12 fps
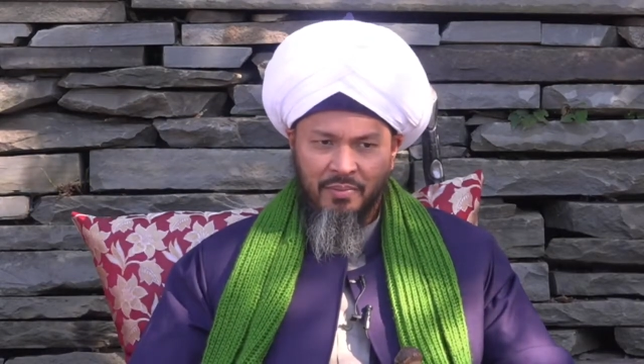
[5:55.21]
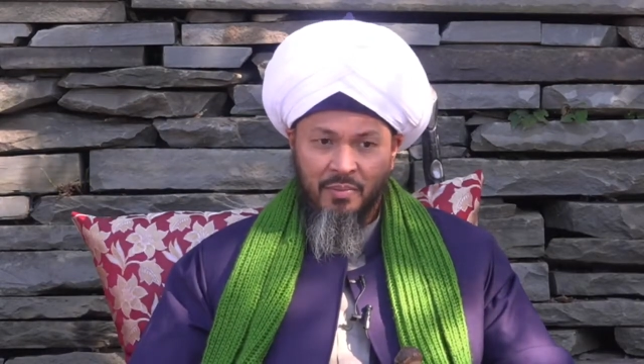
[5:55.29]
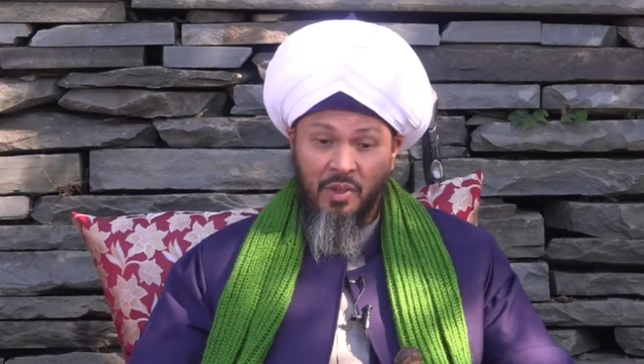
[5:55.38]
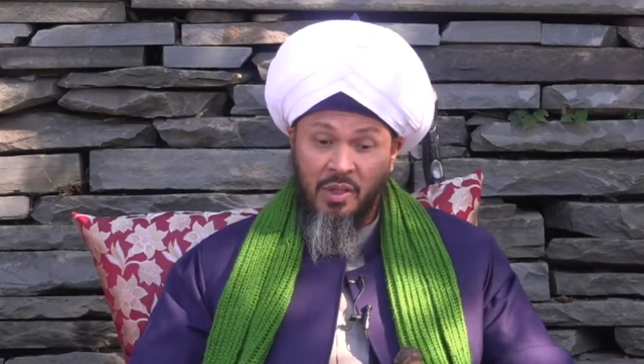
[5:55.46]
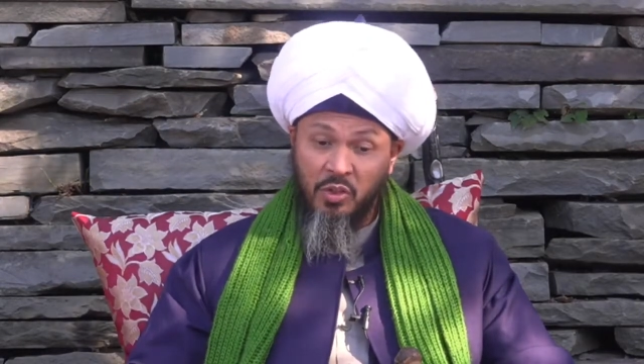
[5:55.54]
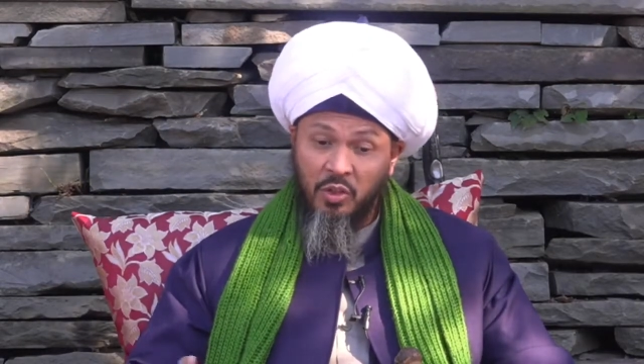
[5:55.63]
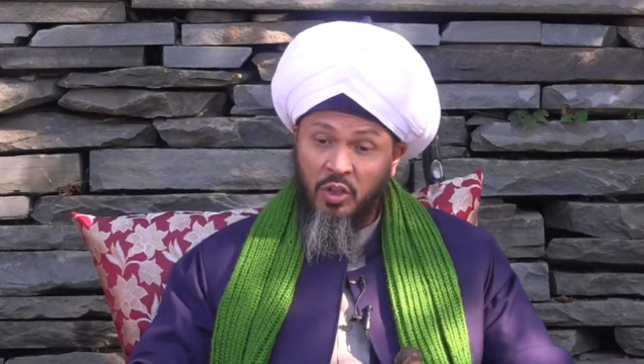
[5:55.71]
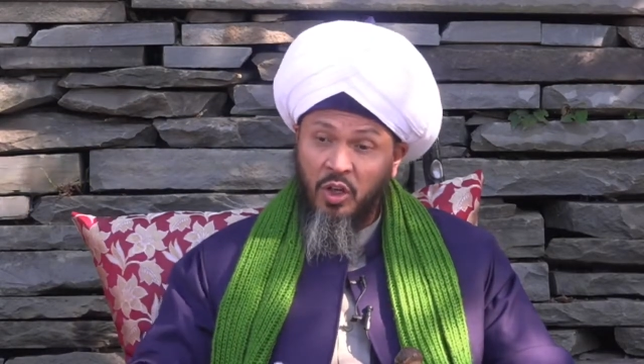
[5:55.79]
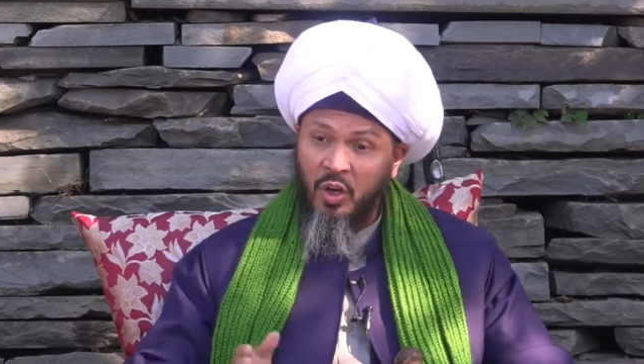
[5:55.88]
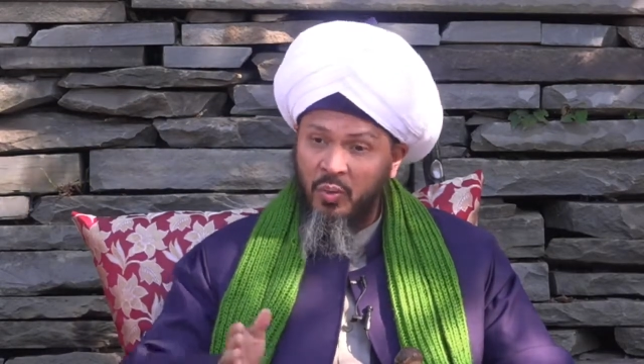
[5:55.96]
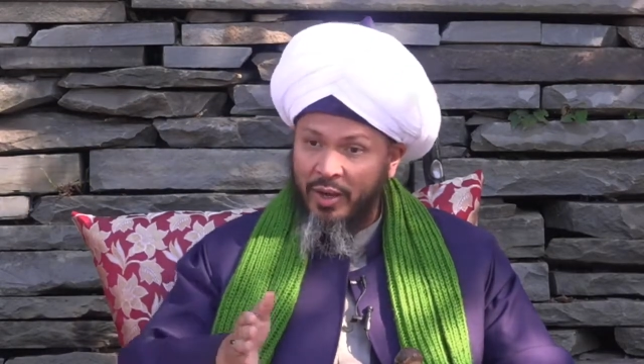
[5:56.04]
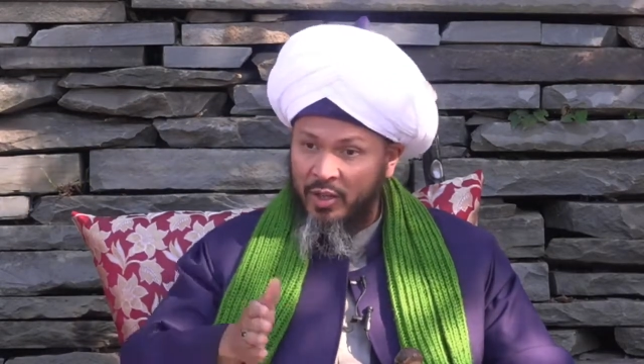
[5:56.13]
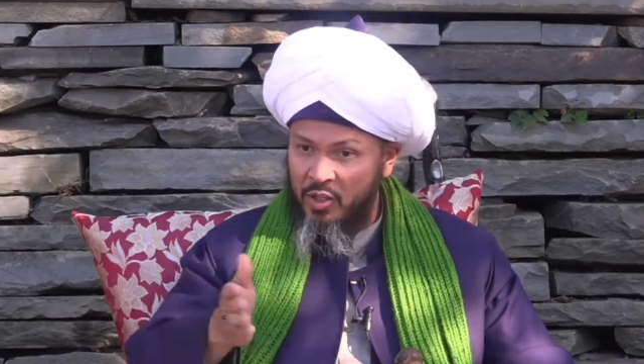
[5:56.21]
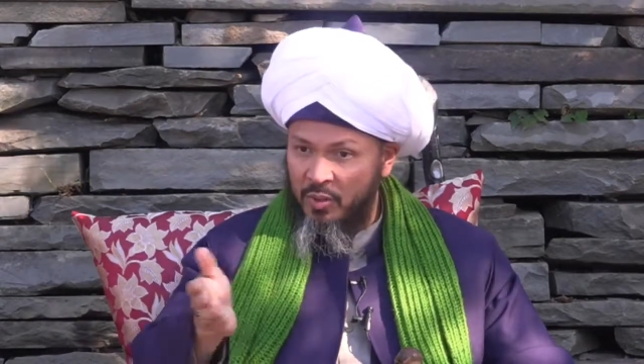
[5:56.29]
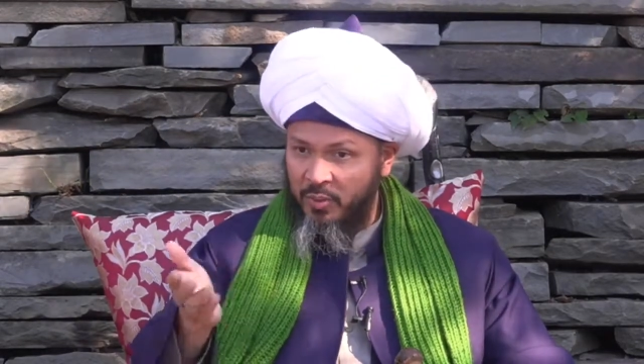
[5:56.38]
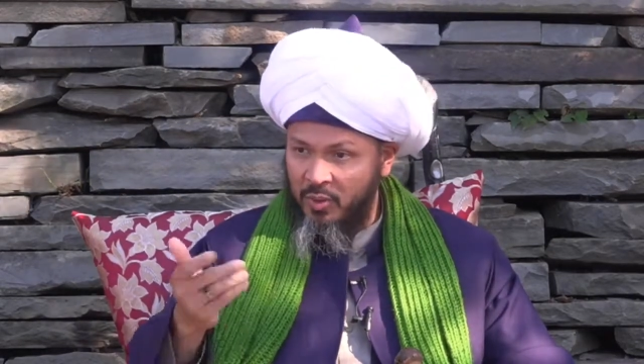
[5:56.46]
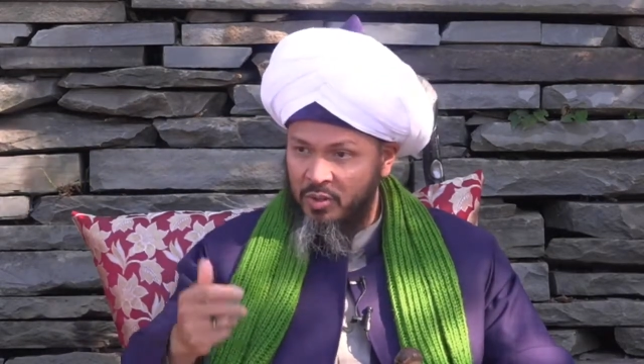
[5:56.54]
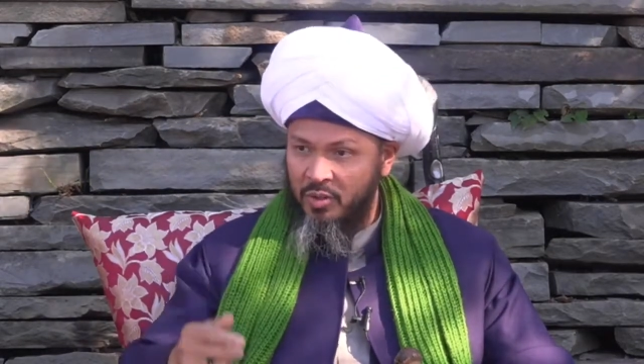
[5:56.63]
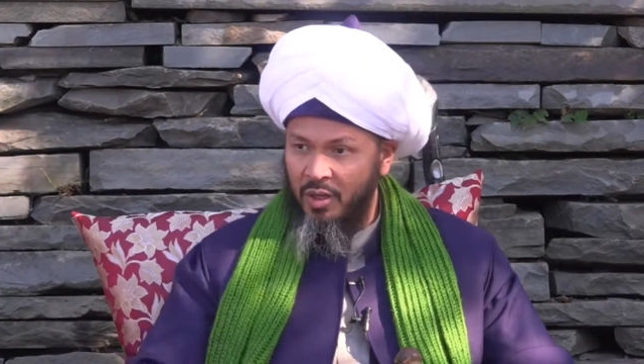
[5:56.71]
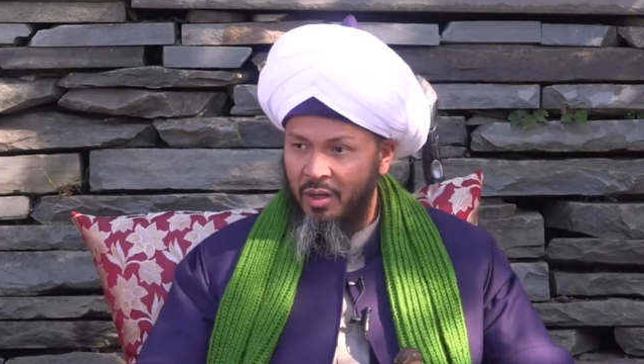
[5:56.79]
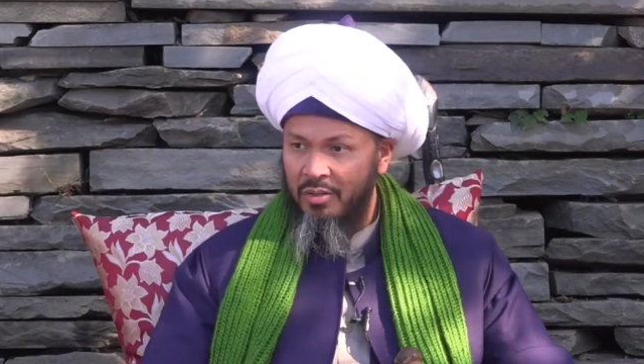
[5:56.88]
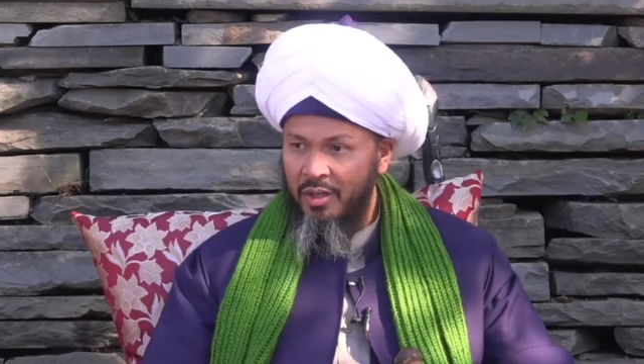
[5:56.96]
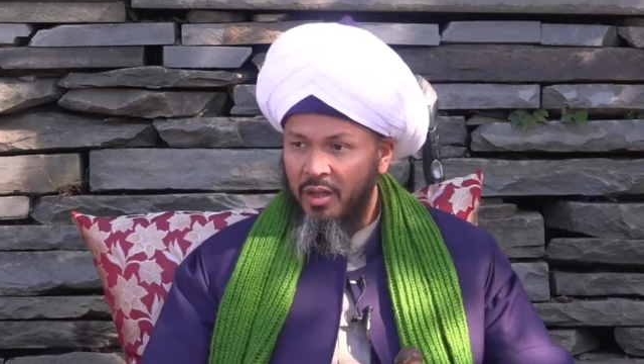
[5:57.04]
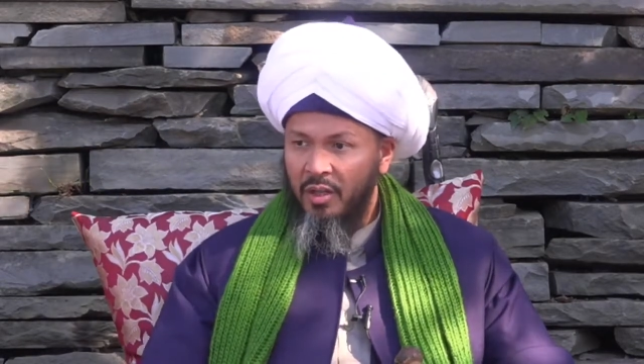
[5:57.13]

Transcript: Because you know where you're supposed to go.